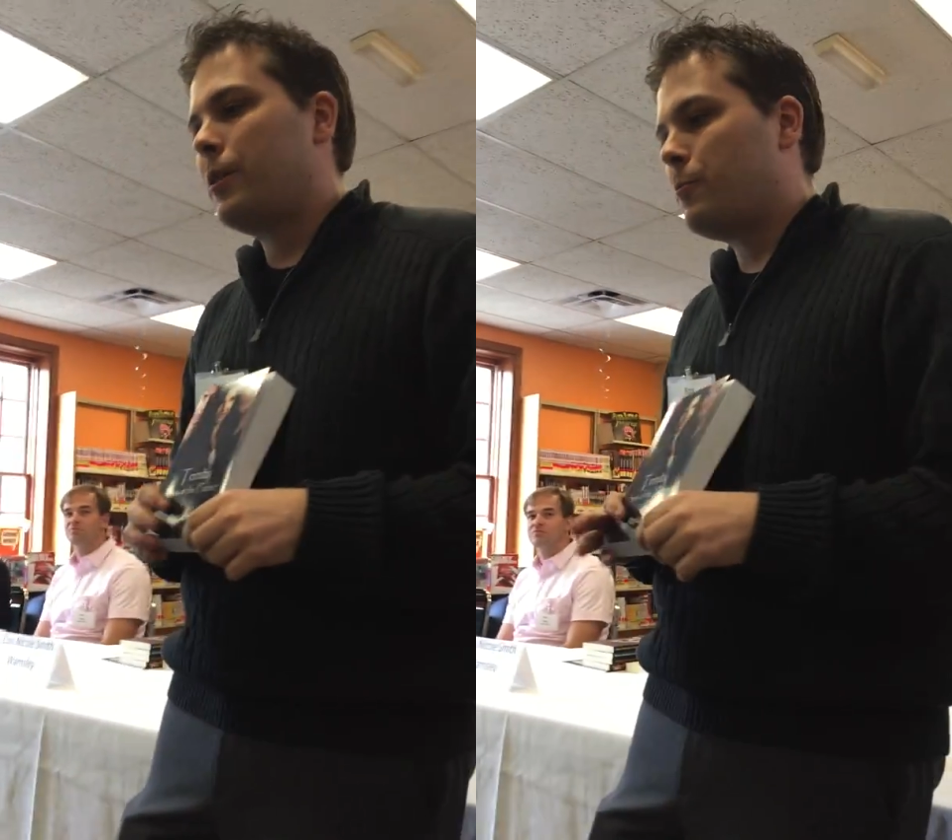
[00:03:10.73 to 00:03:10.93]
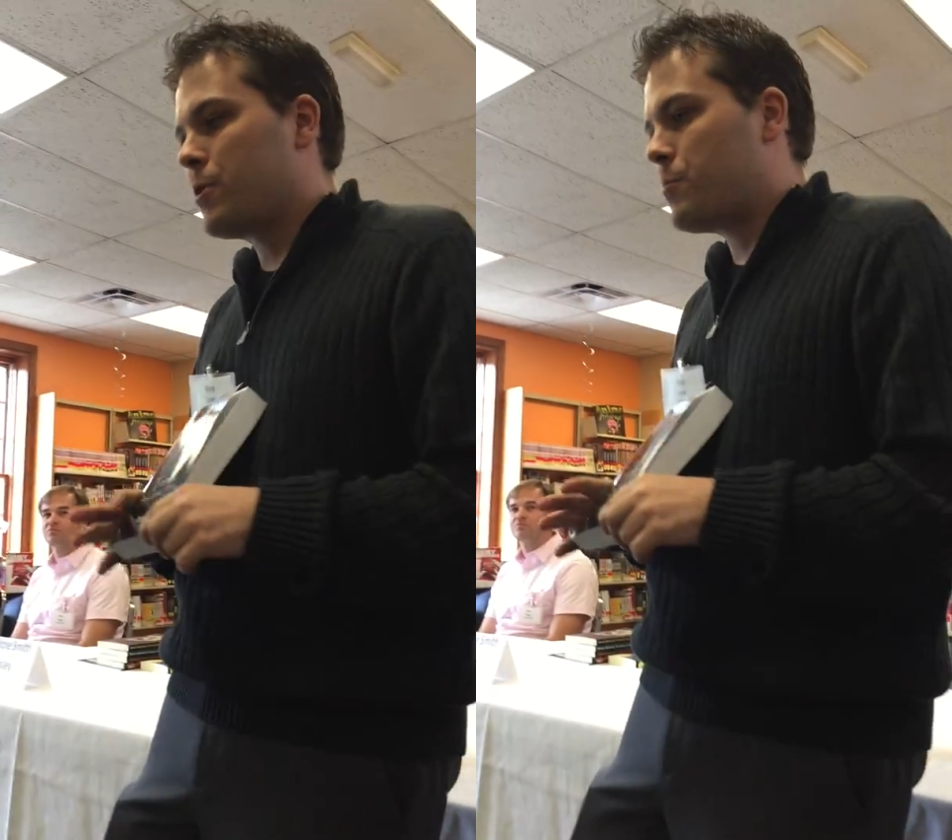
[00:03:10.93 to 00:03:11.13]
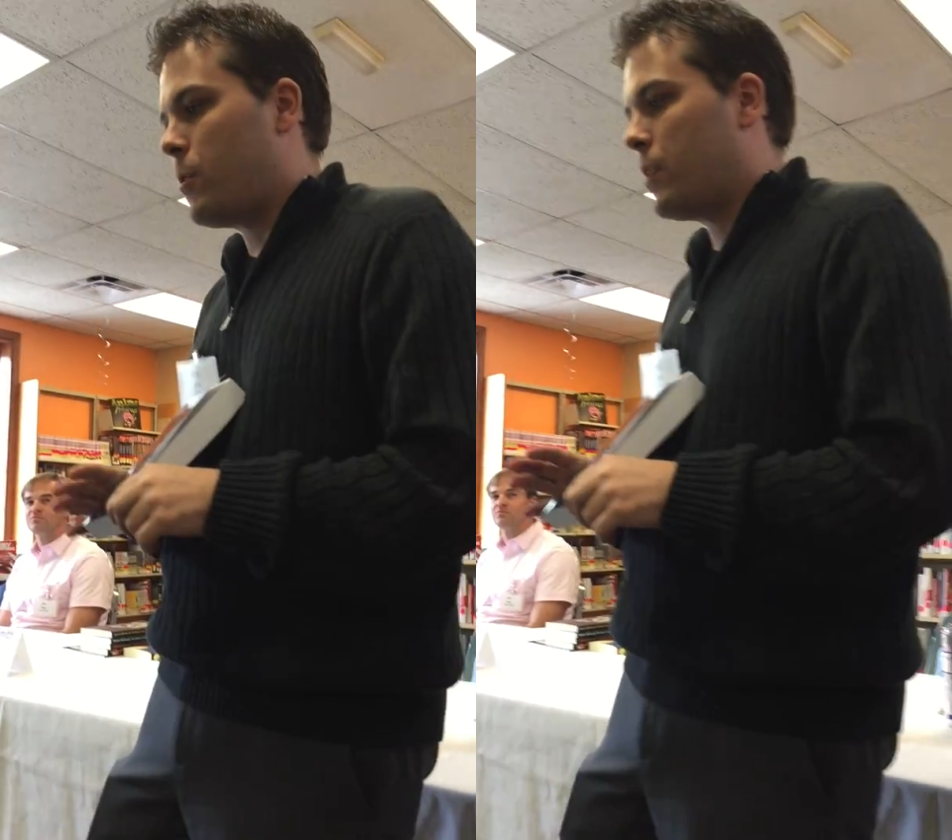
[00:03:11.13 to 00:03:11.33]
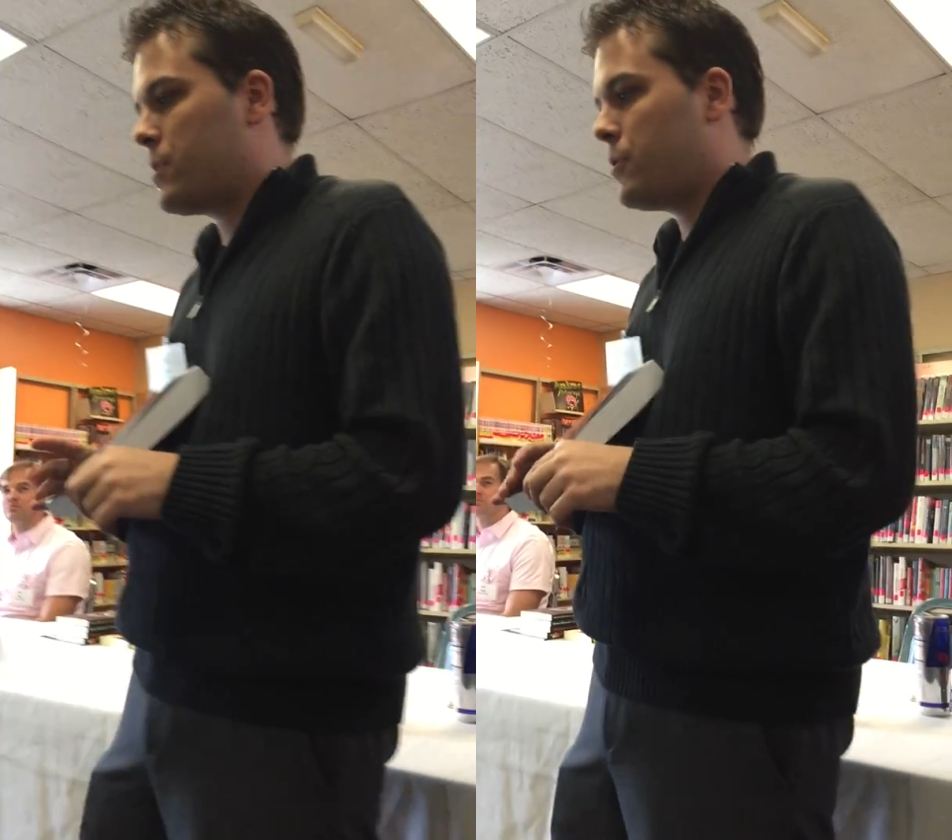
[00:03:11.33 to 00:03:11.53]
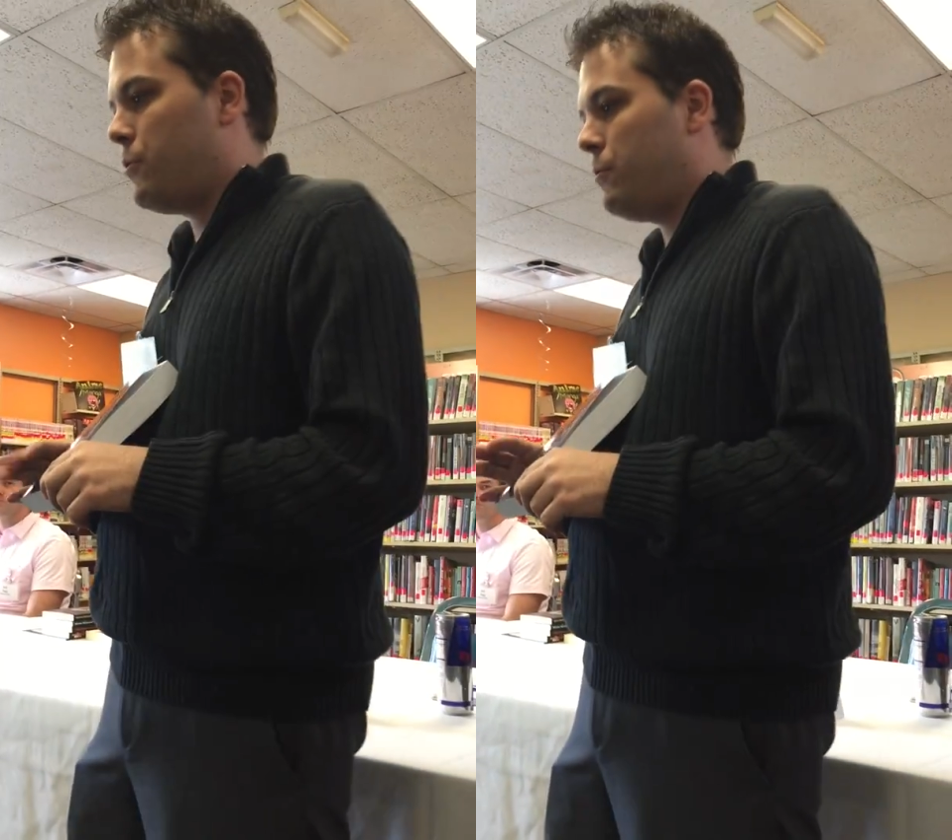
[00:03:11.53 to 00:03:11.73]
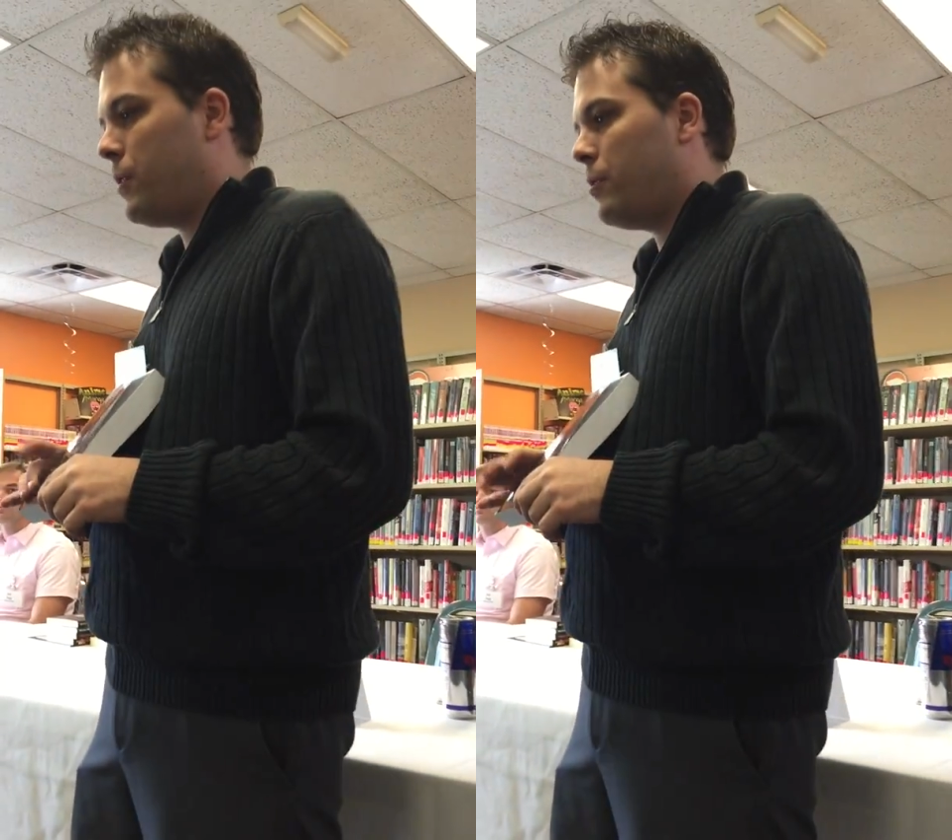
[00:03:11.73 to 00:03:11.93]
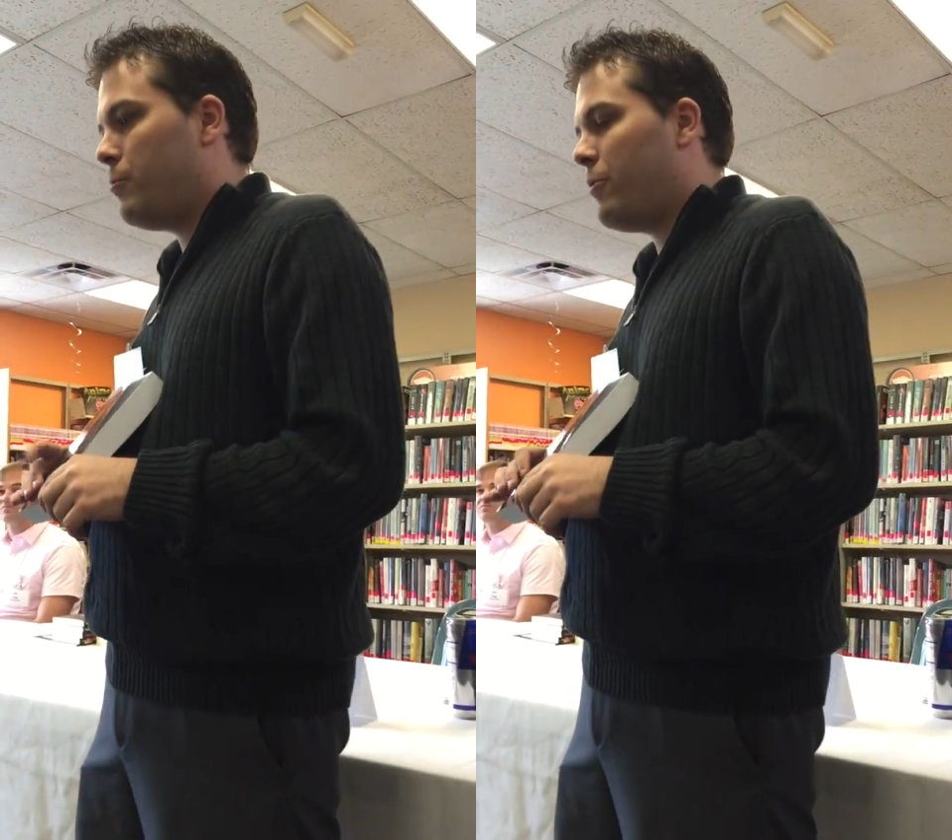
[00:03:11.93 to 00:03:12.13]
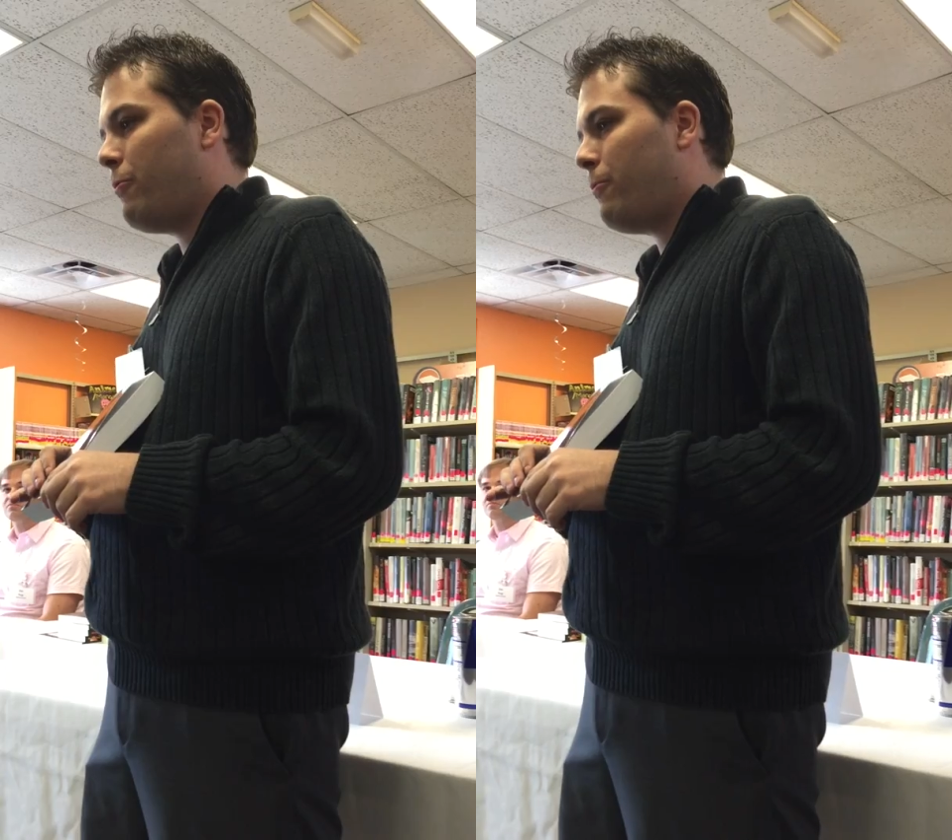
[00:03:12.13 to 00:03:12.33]
in response to a
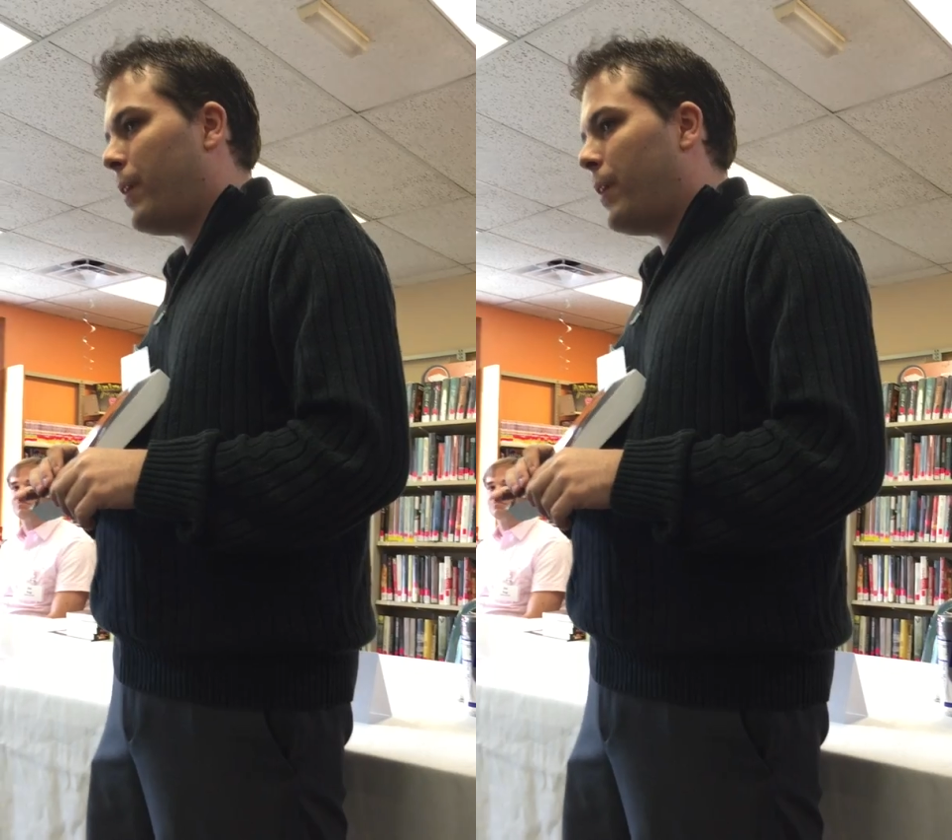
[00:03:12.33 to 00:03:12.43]
little bit of a